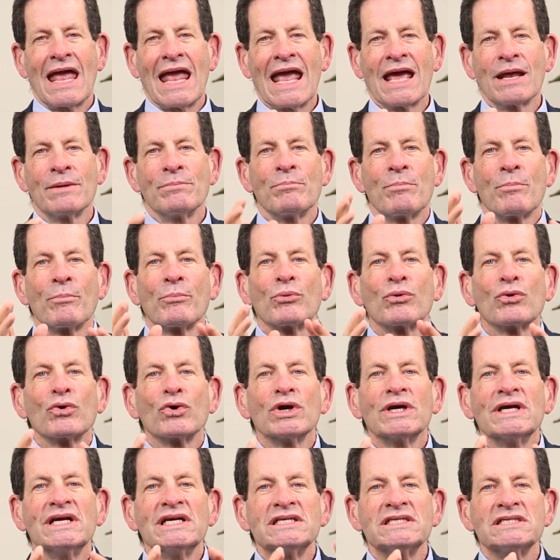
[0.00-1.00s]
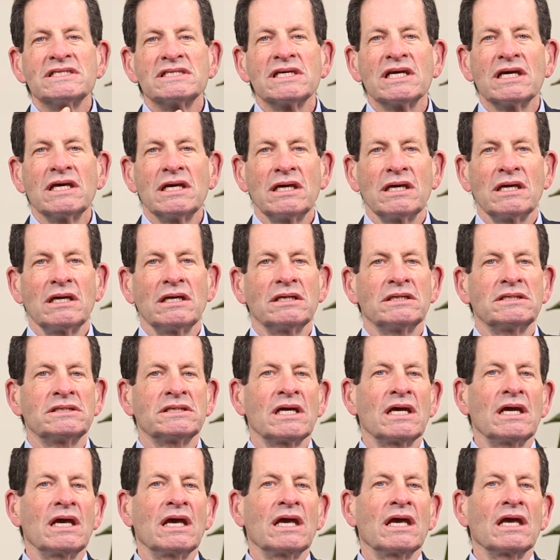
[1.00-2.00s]
and precedes
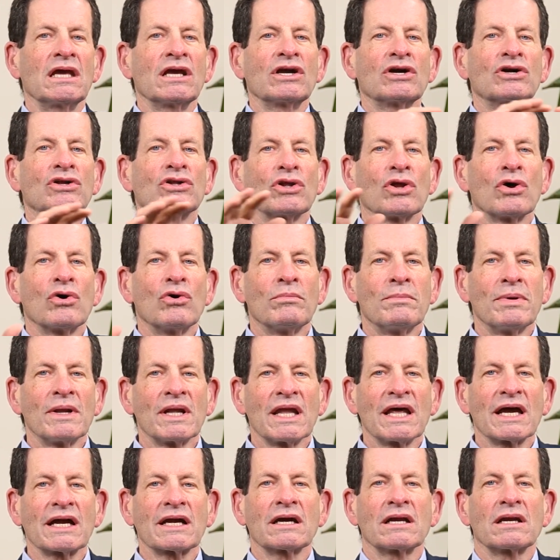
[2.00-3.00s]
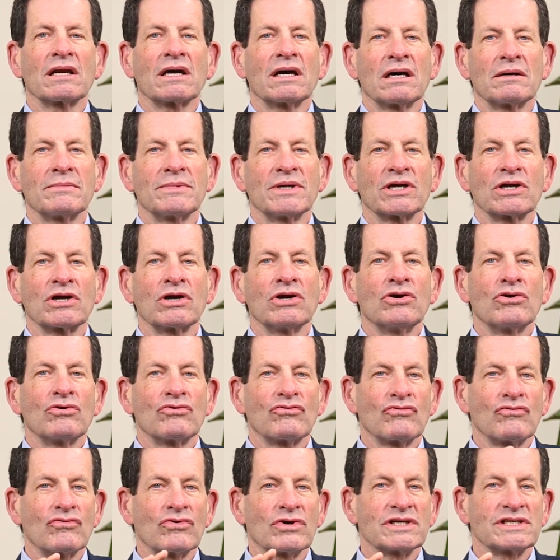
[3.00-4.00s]
a global economic
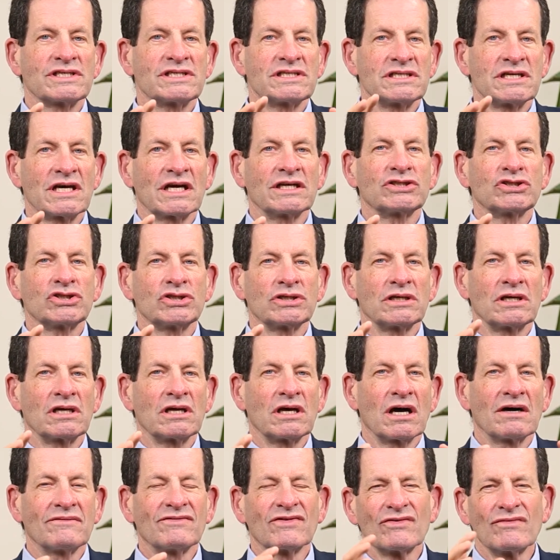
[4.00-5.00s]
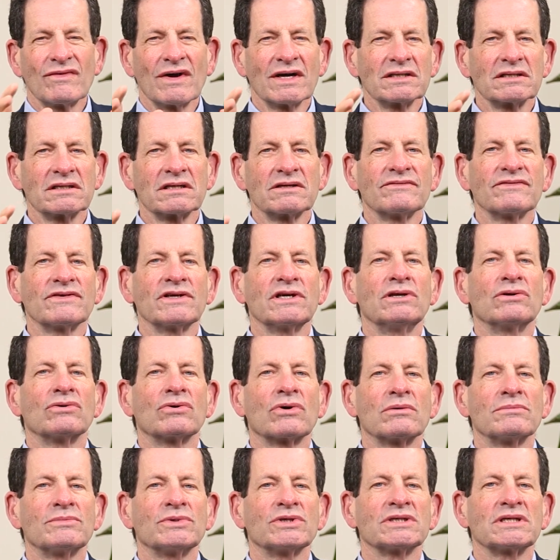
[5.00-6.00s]
recession of a relatively
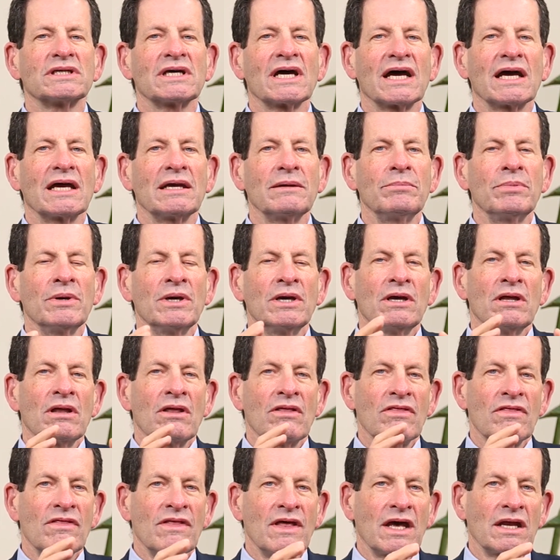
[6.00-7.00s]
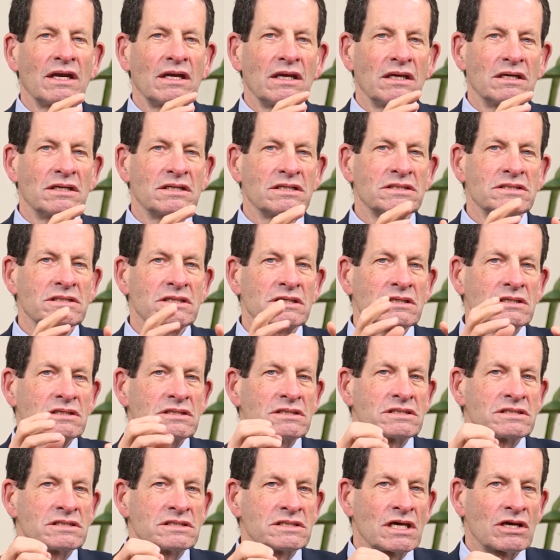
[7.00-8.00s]
normal type that is
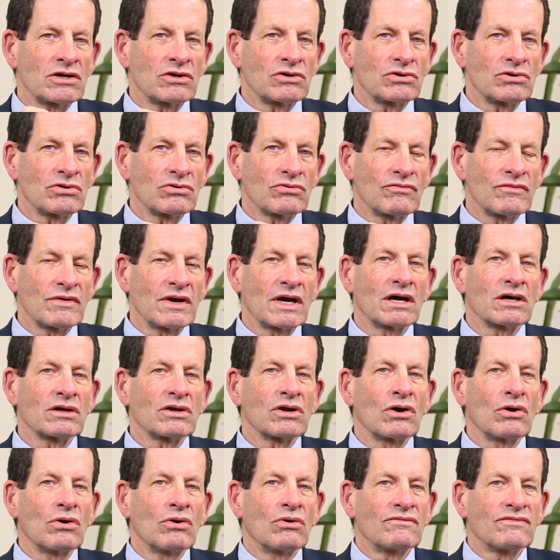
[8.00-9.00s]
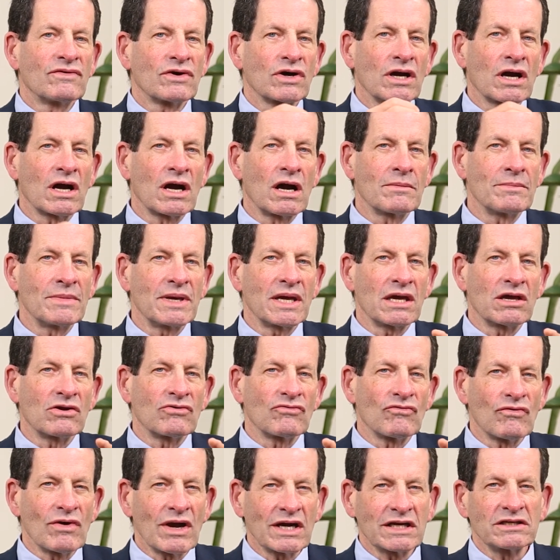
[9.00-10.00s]
centered around overcoming
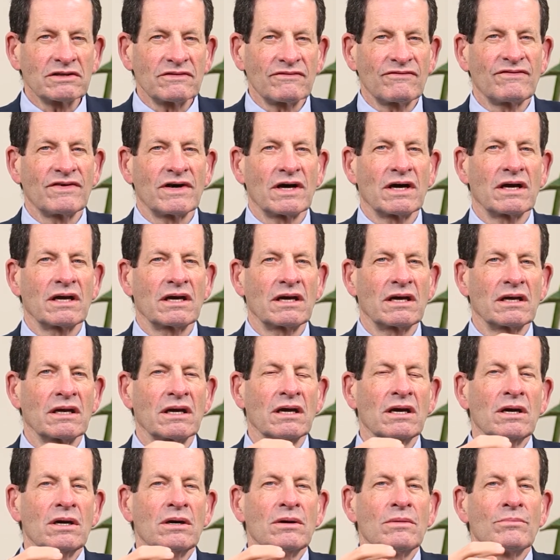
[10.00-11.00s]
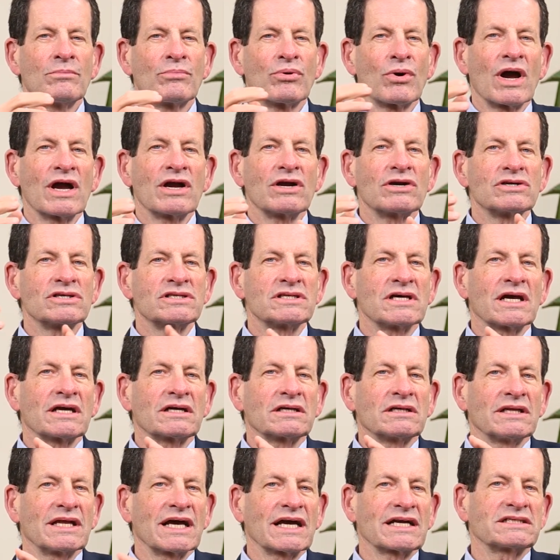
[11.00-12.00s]
and rectifying prior
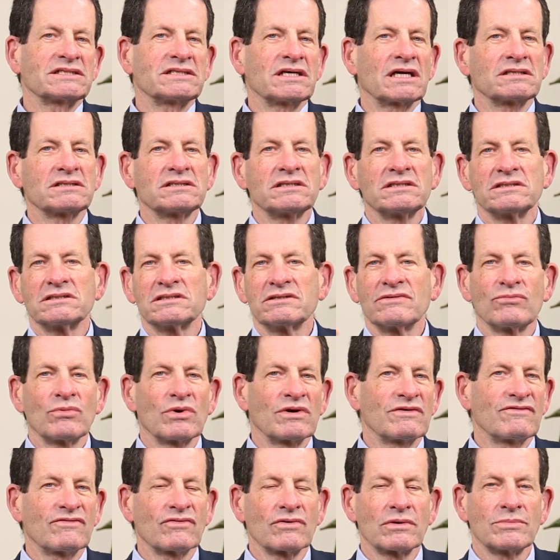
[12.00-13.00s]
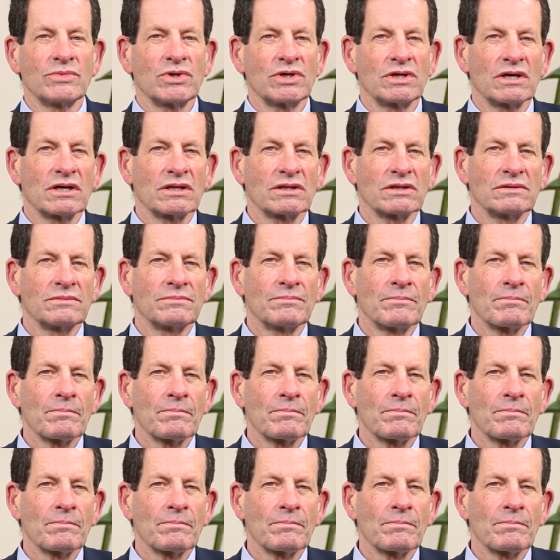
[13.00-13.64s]
cycle excesses of one form or another.